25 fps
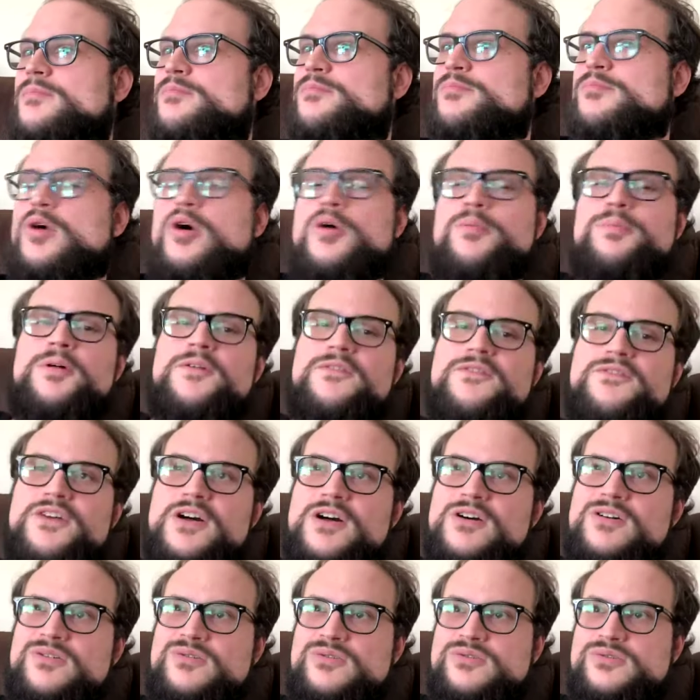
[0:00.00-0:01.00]
mobile
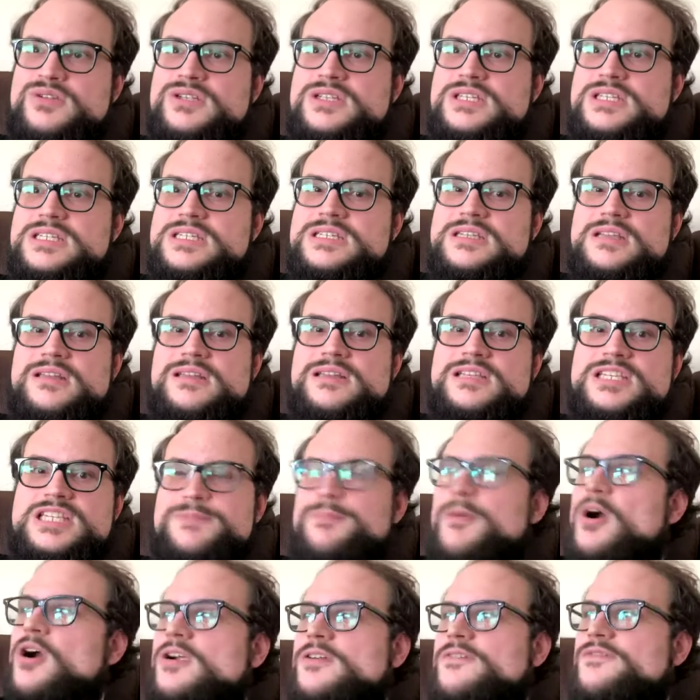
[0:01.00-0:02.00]
phones,
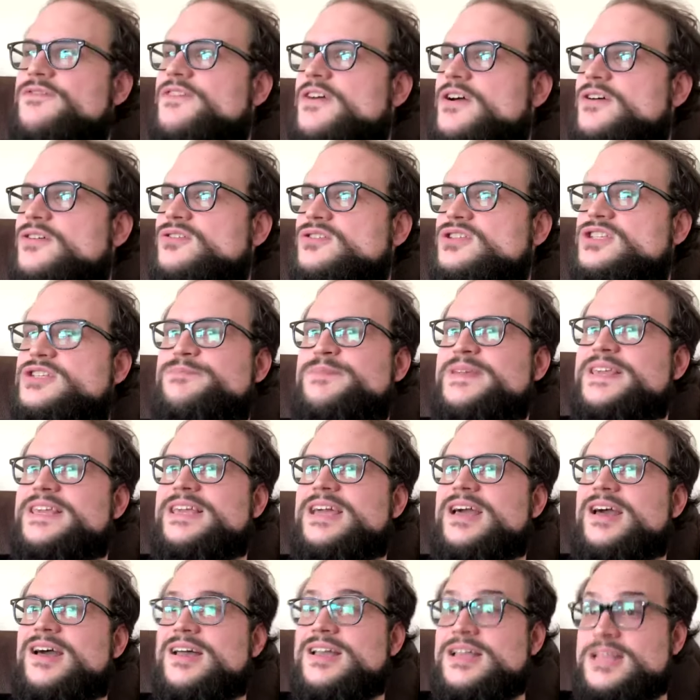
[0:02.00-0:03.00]
smartphones
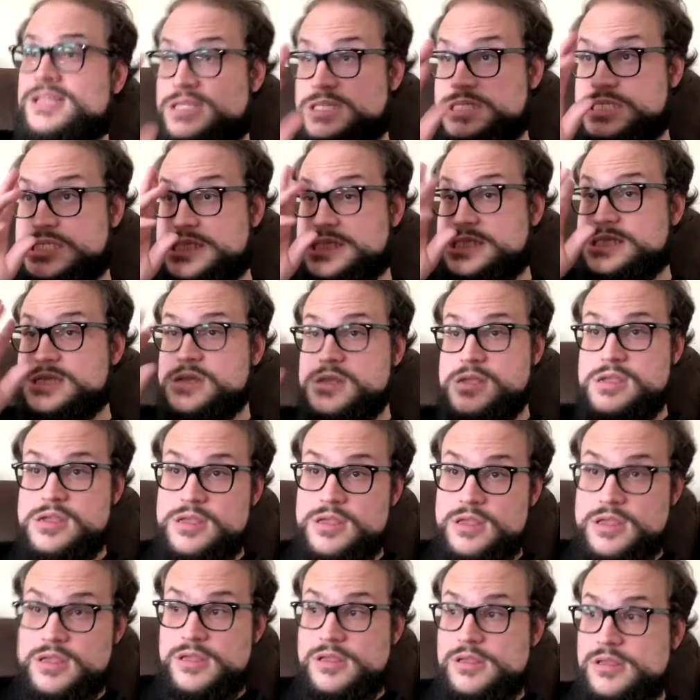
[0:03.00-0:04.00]
because
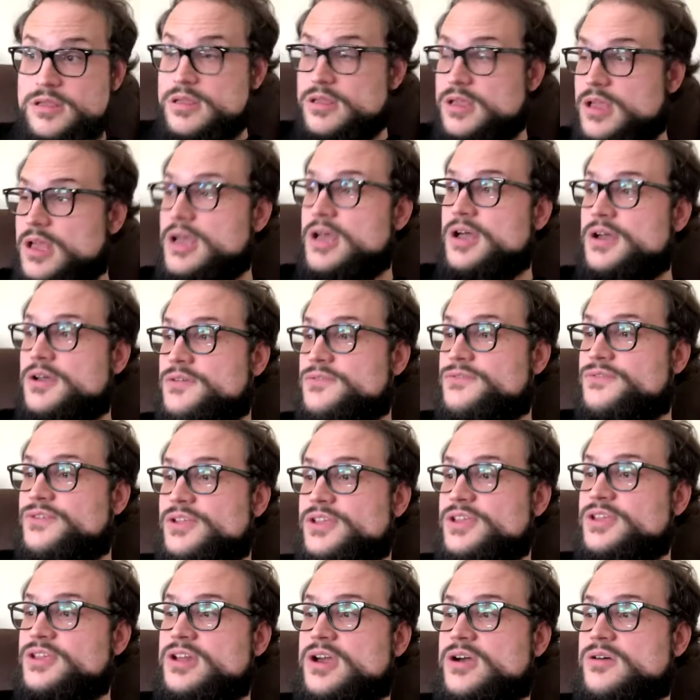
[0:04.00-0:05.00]
of,
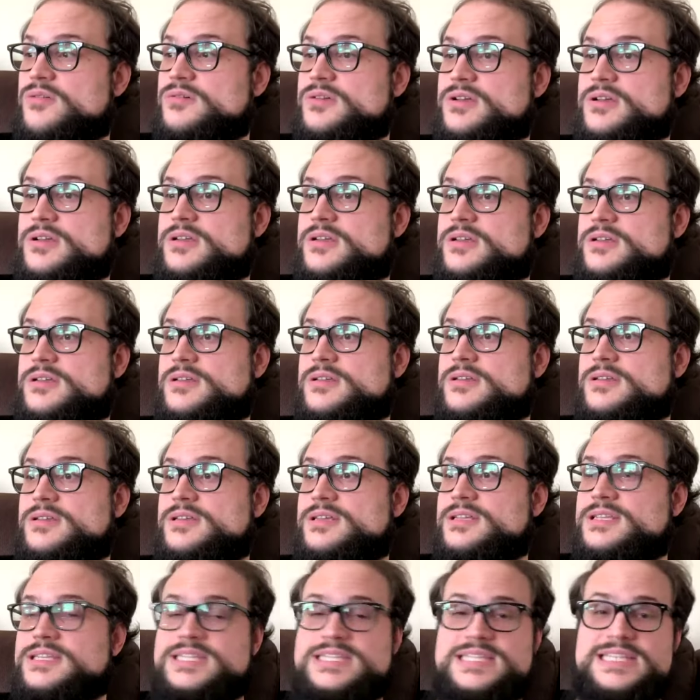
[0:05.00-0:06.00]
you know,
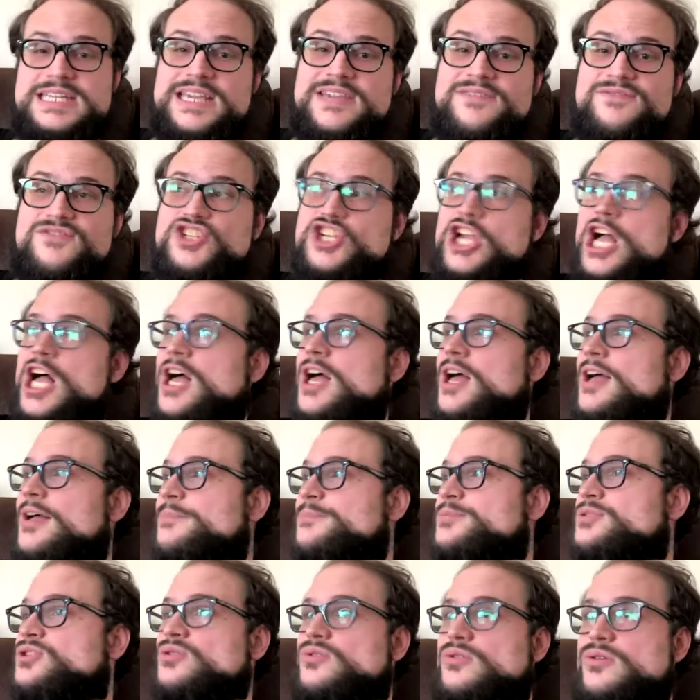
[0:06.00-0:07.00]
Steve
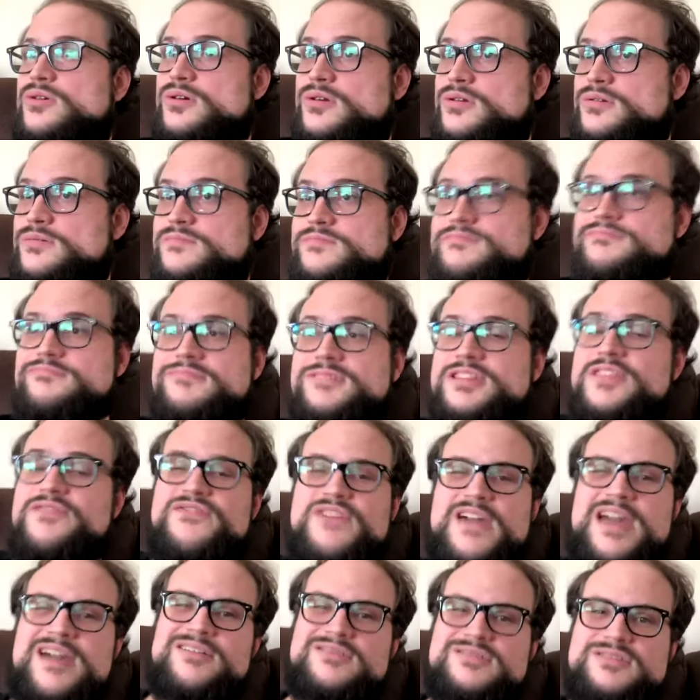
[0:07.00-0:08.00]
Jobs or the
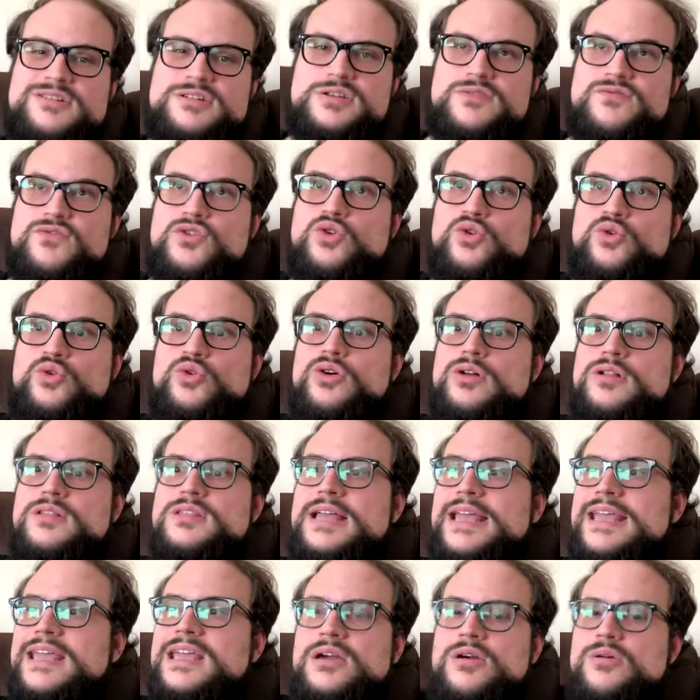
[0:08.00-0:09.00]
founders of Google.
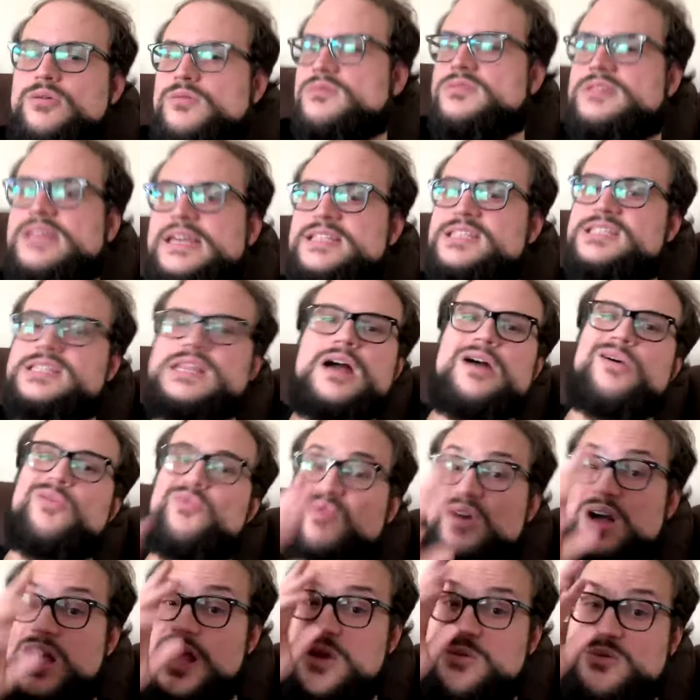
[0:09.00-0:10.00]
Like that's not
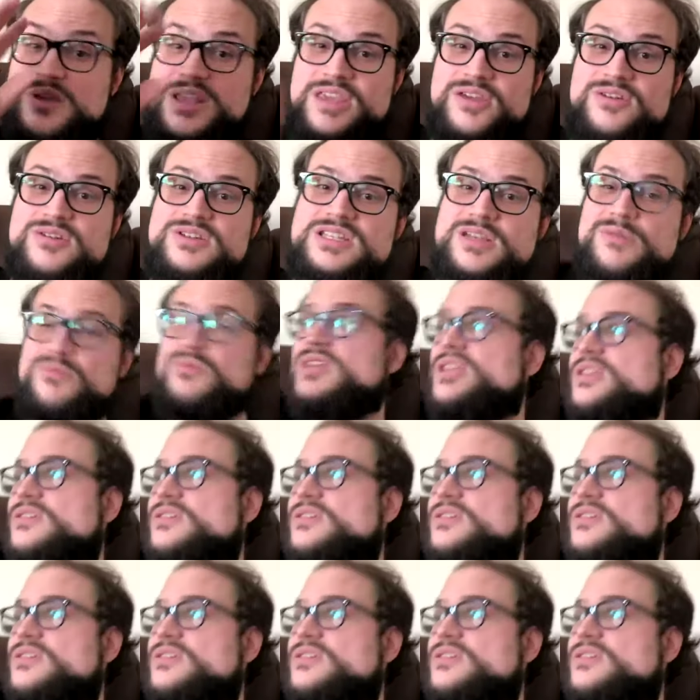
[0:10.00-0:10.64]
why we use them. We